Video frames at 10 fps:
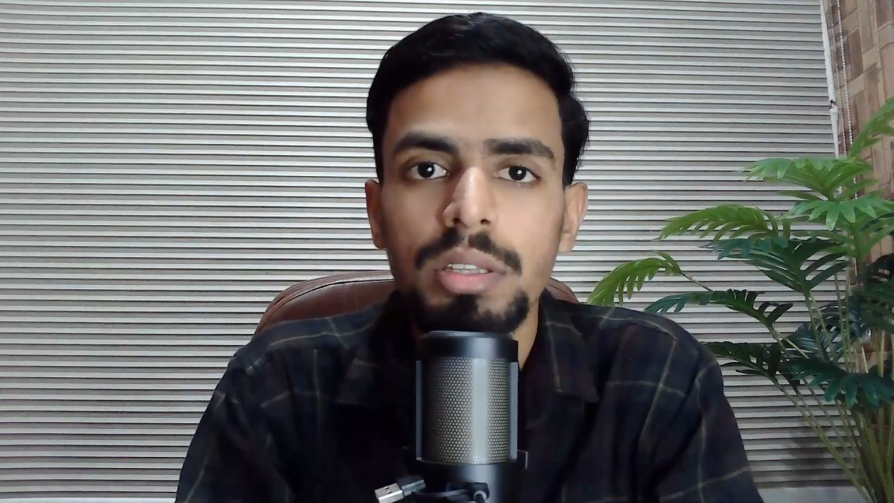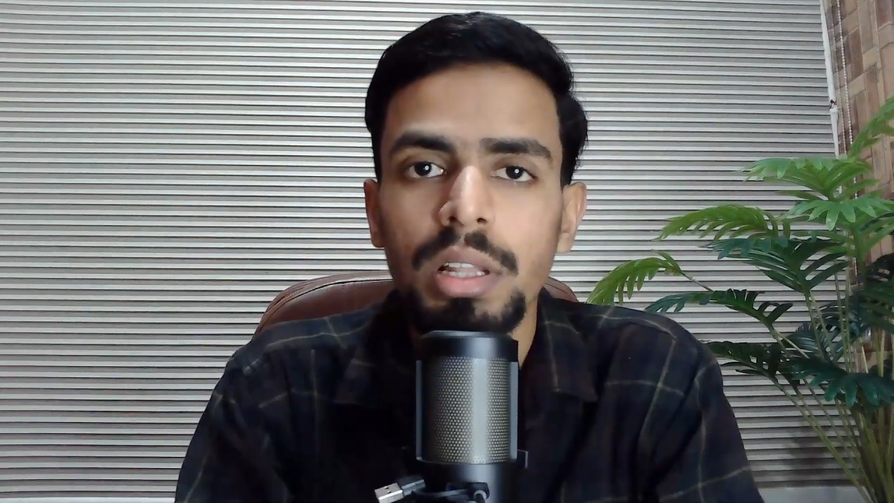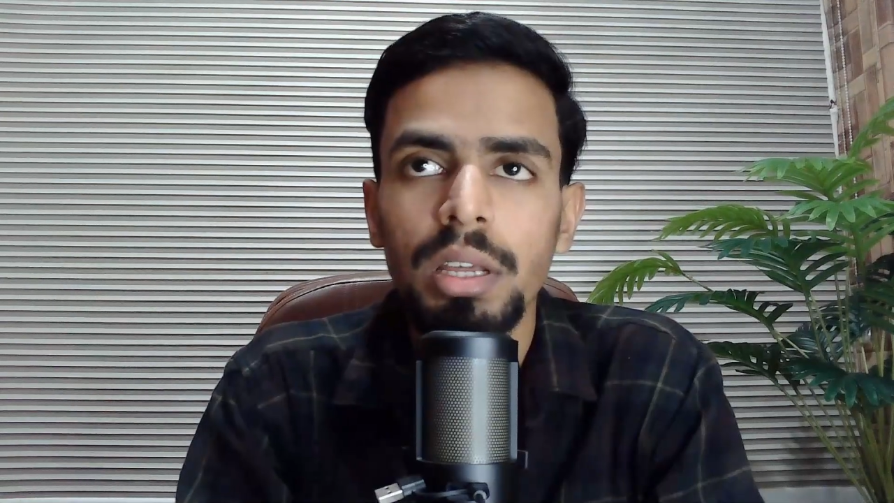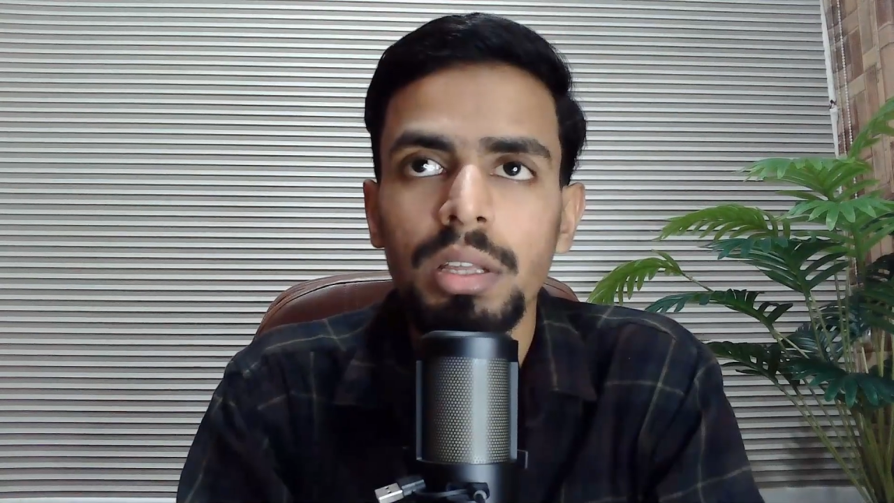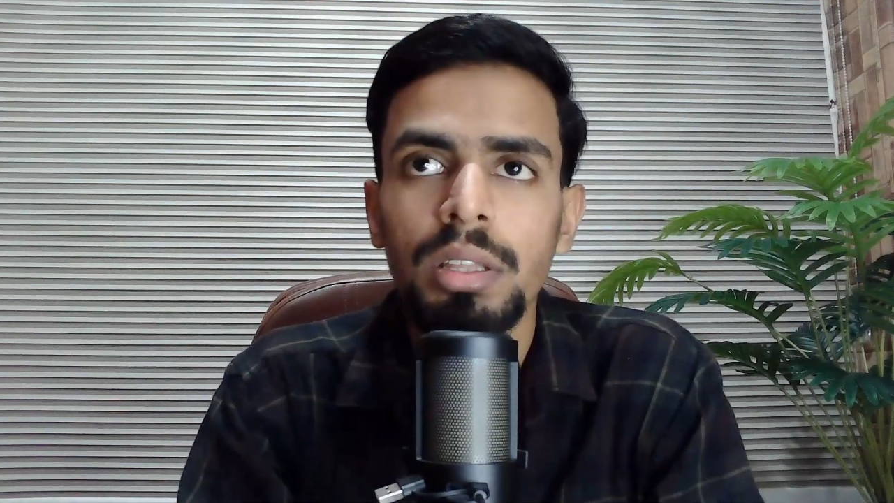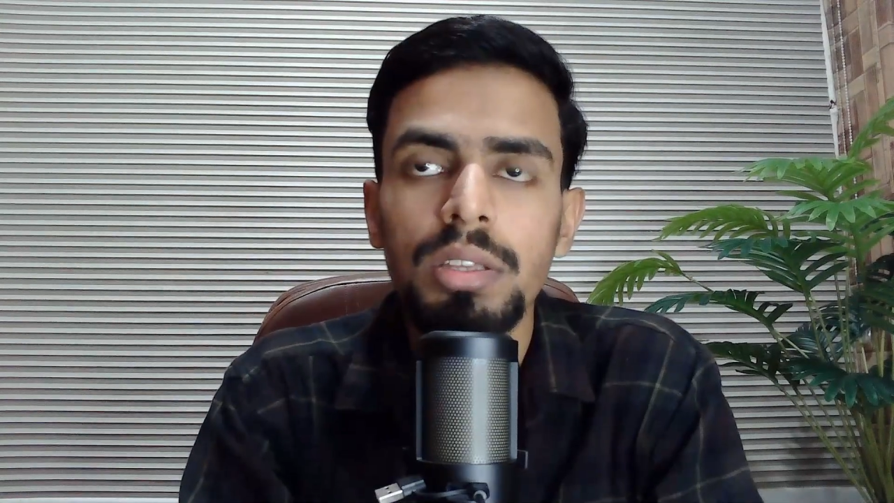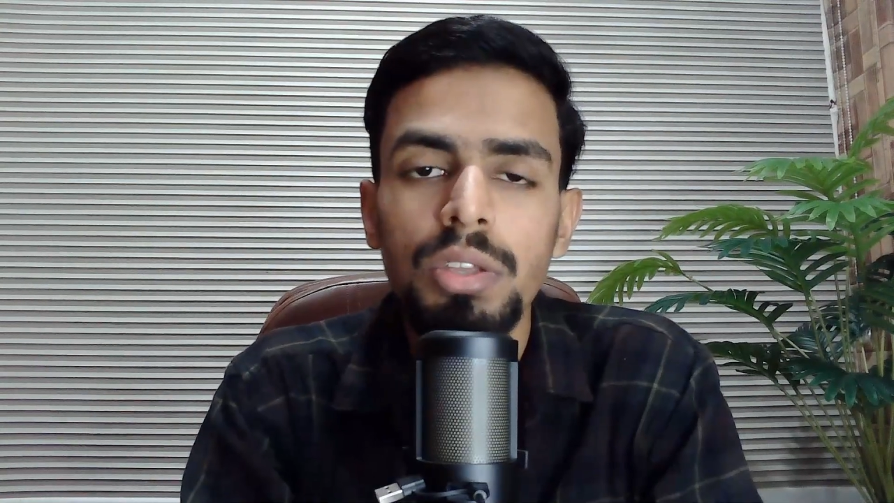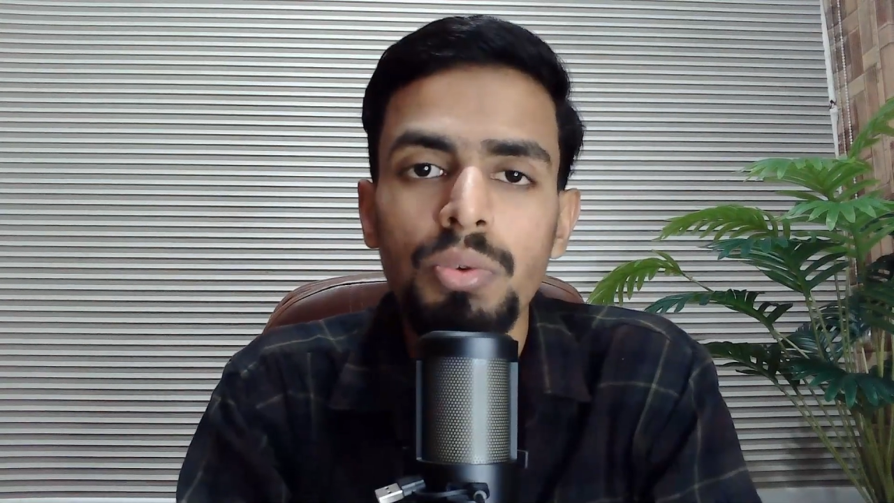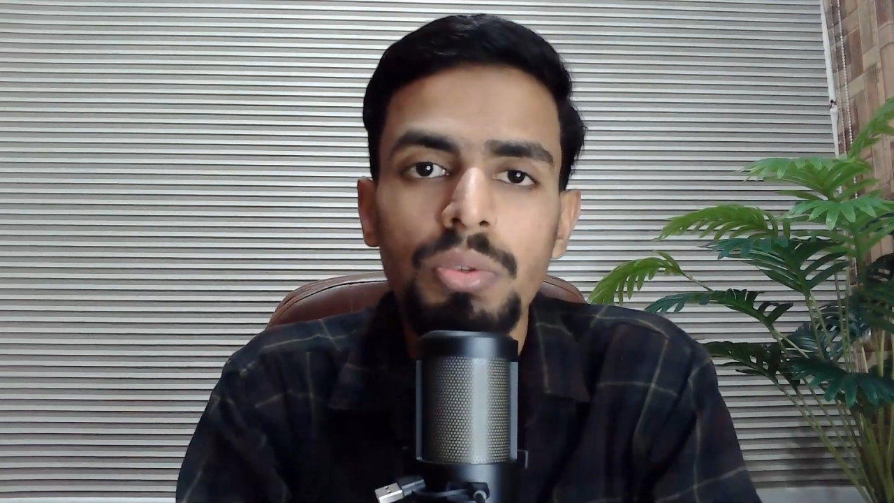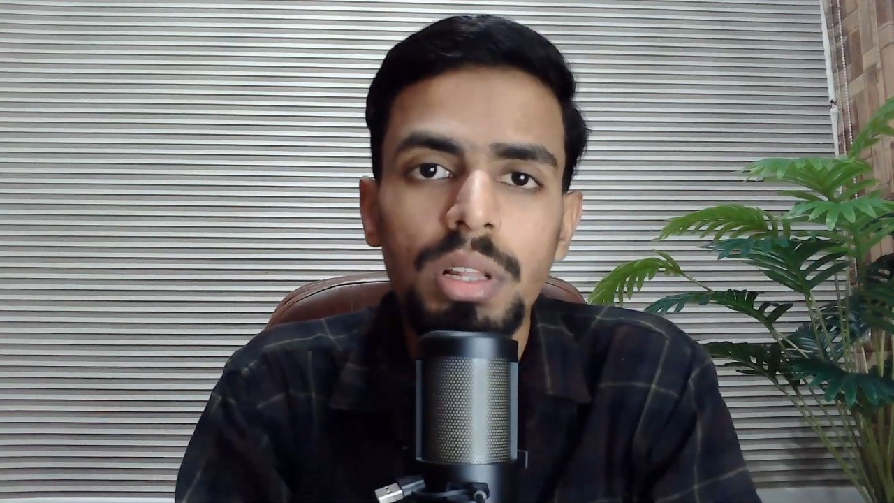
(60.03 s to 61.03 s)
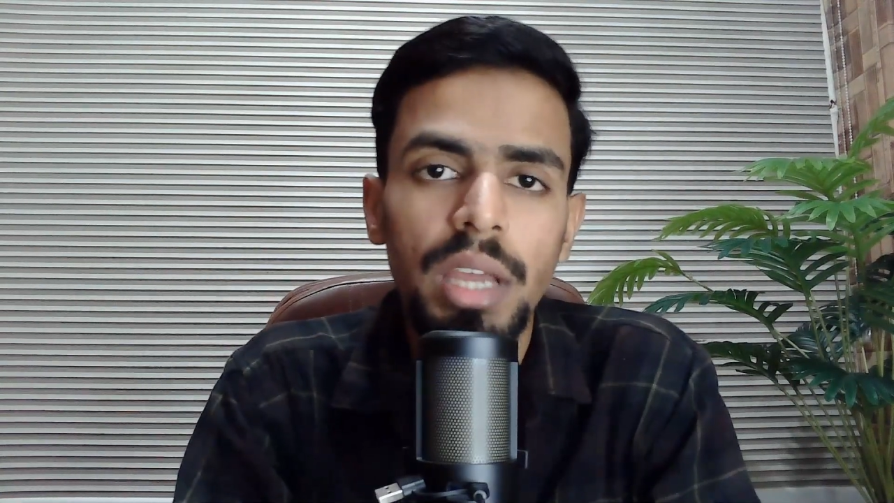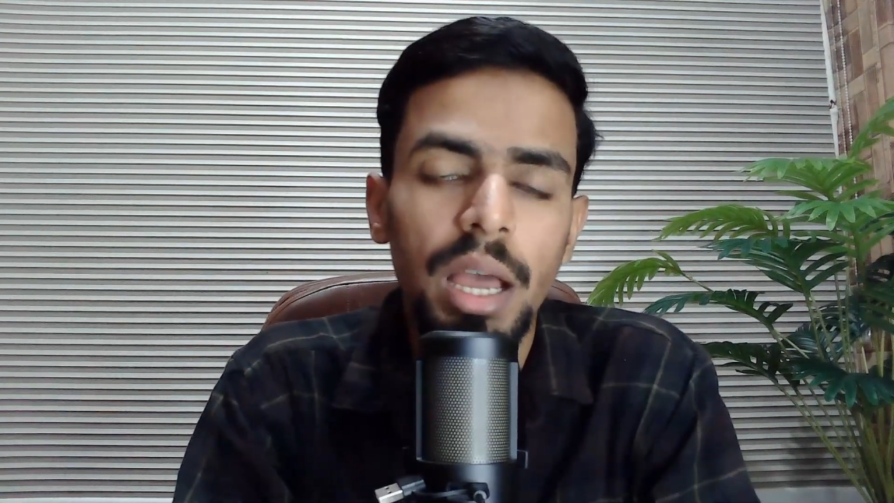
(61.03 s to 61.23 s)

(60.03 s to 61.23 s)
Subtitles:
like, this is usually